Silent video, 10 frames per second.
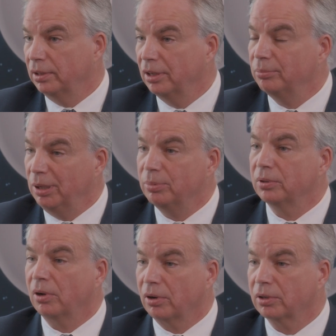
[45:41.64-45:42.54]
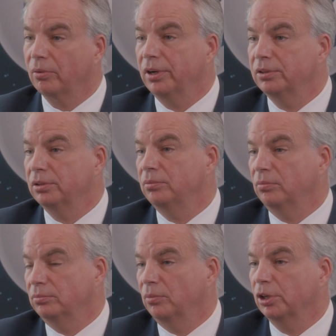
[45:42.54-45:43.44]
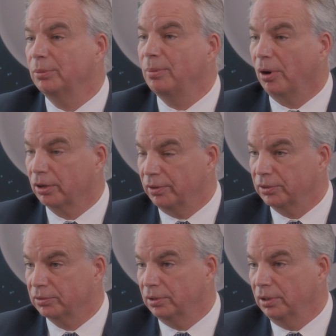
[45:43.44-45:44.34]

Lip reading: then people are going to want to be part of this.